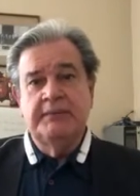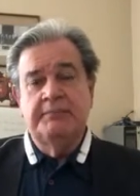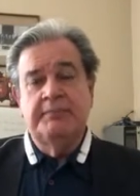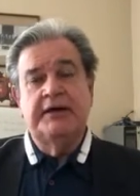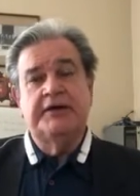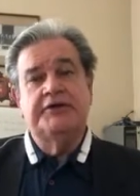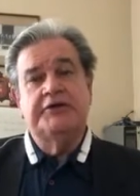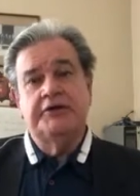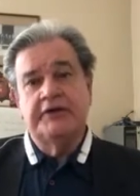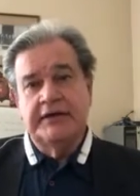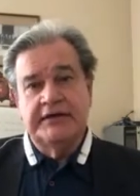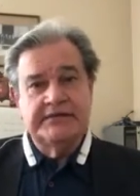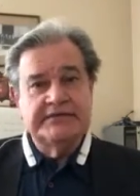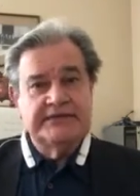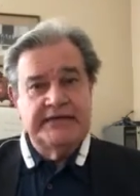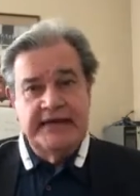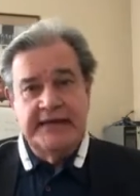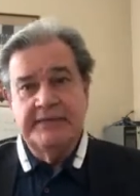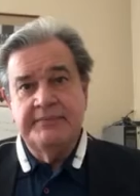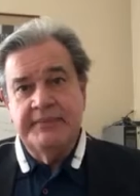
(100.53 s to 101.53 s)
but you're going to
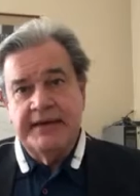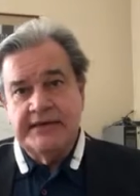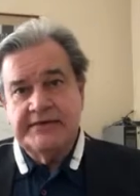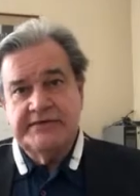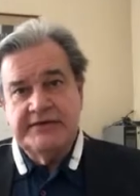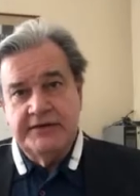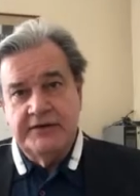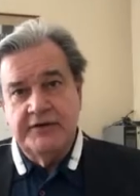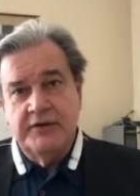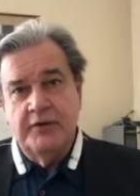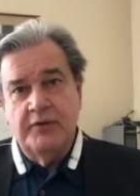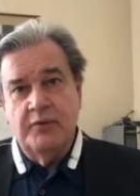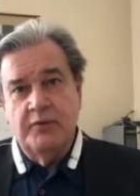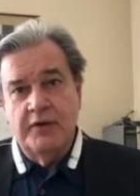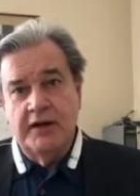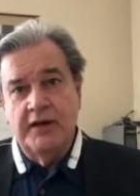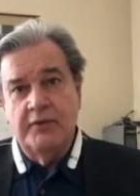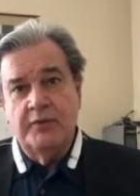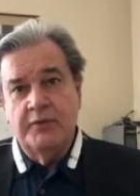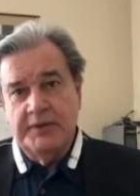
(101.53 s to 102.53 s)
stay in Mexico
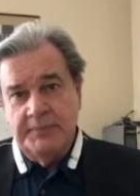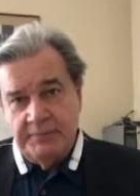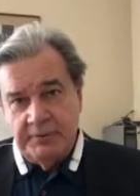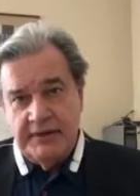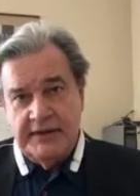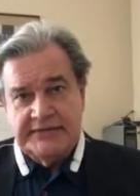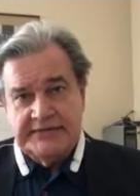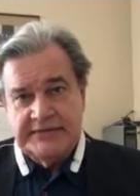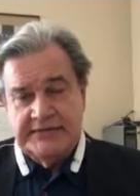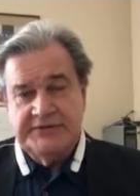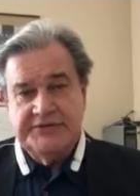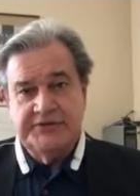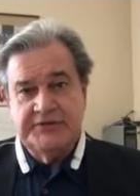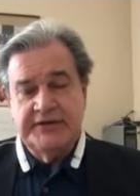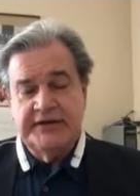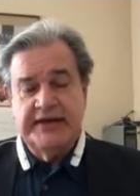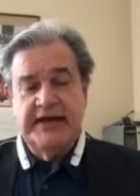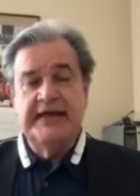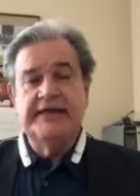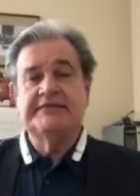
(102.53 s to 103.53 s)
while we process
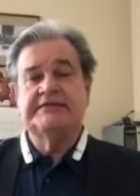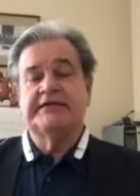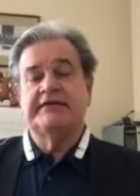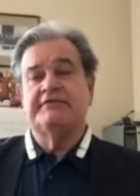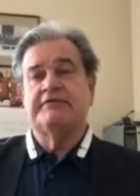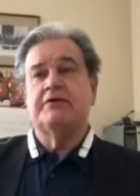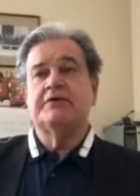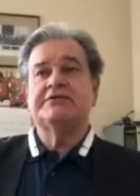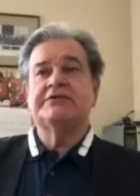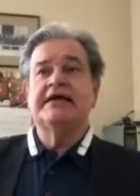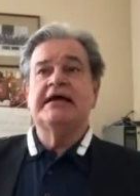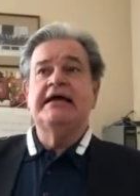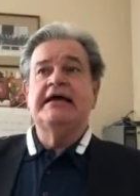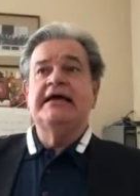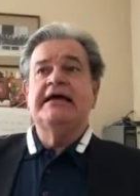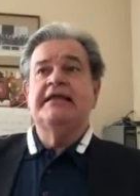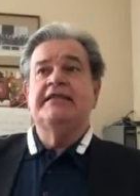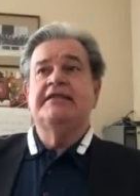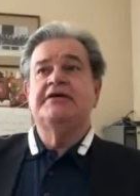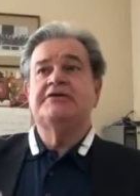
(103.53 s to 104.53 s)
your case. And of course,
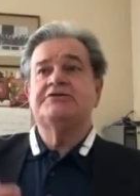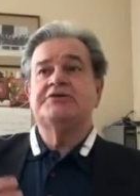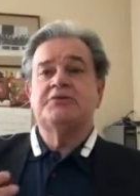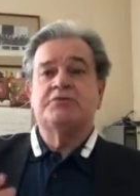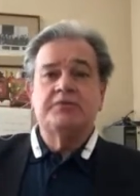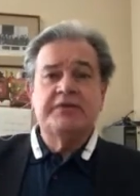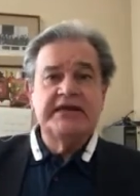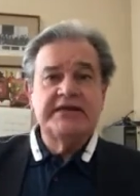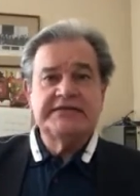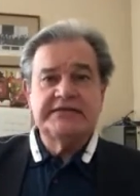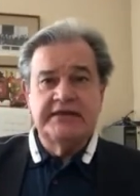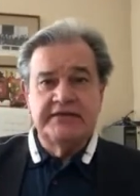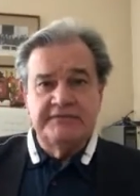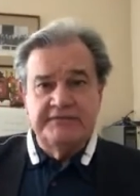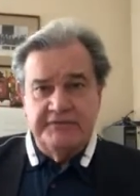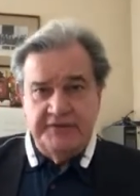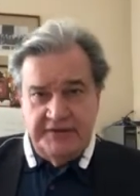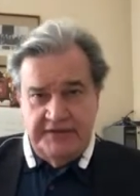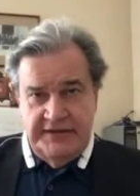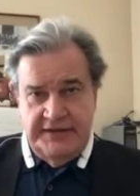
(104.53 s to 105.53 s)
there's a reason
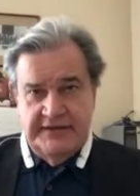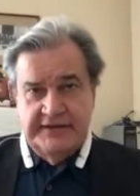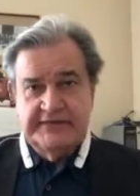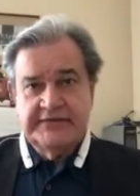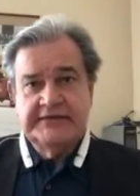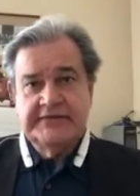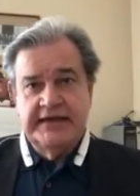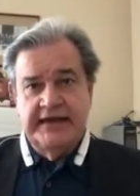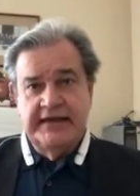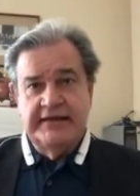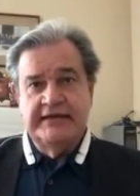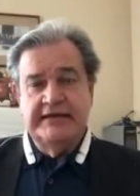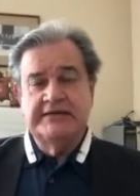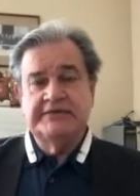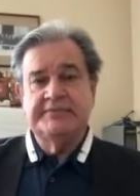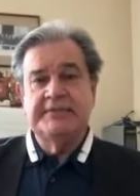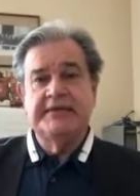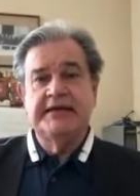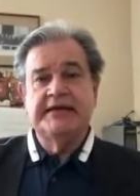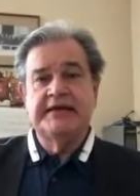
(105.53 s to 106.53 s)
for this, and
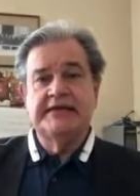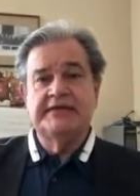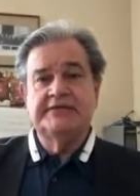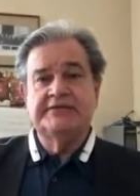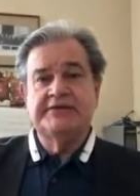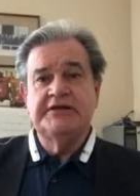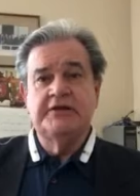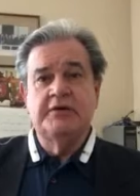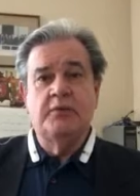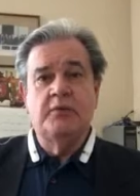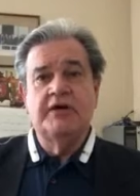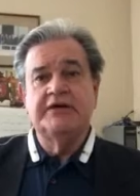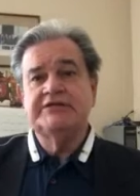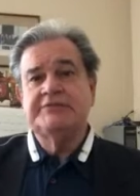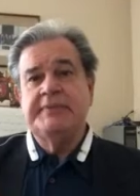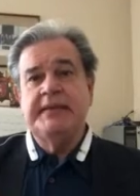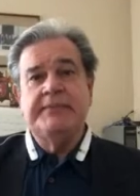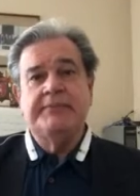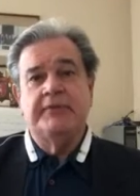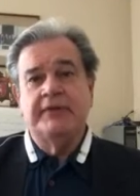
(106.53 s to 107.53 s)
it's because, you know, once
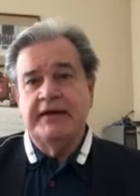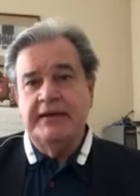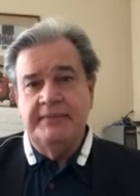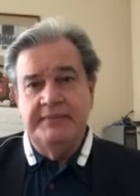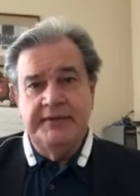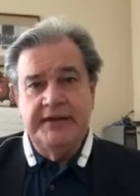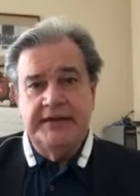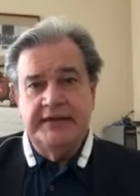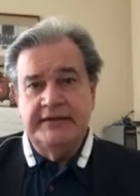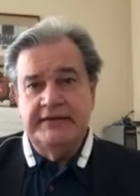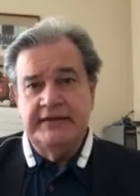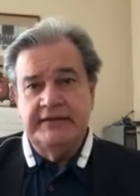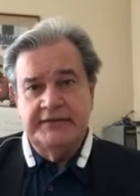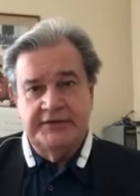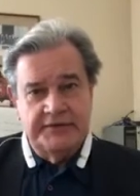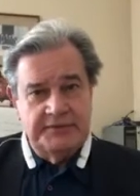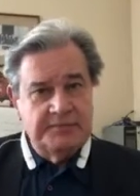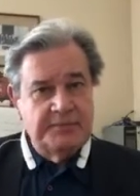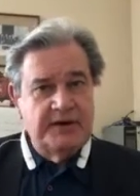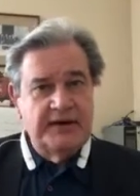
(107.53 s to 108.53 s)
people come in and
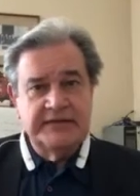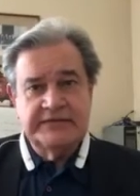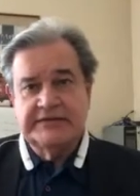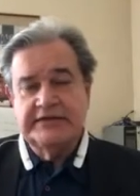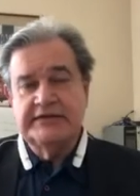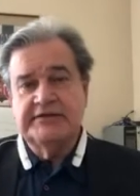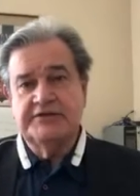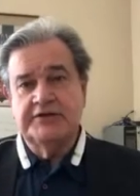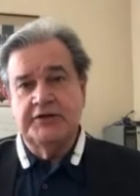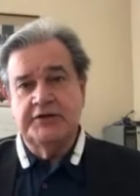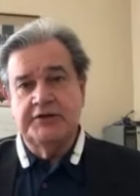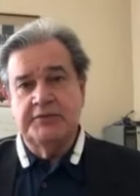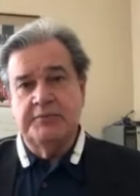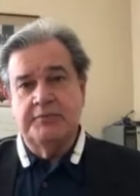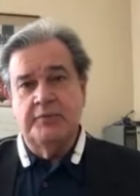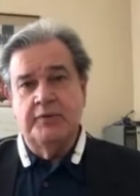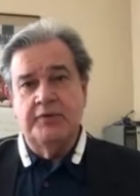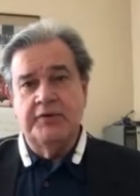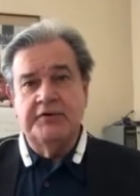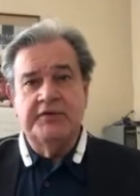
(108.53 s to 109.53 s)
they're processed on the
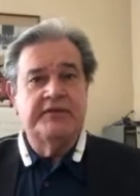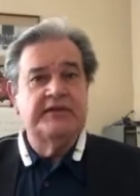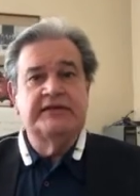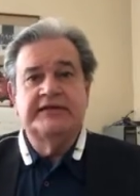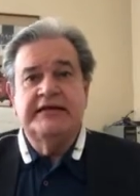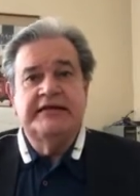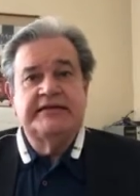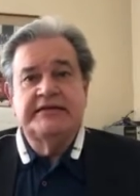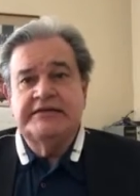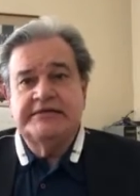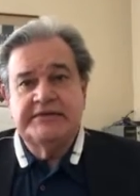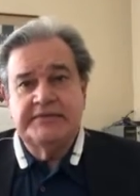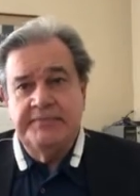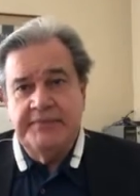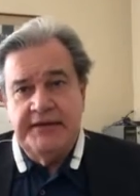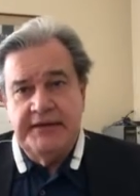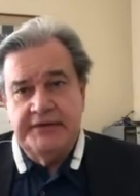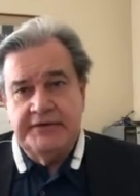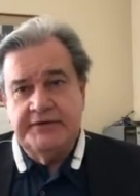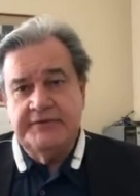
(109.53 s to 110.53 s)
border, then they
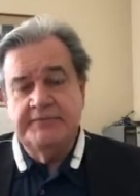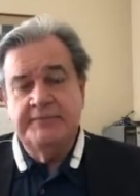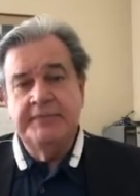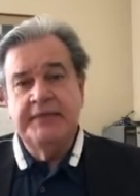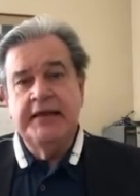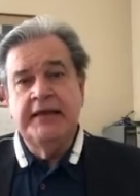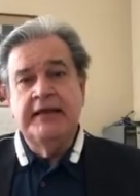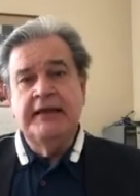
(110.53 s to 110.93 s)
disappear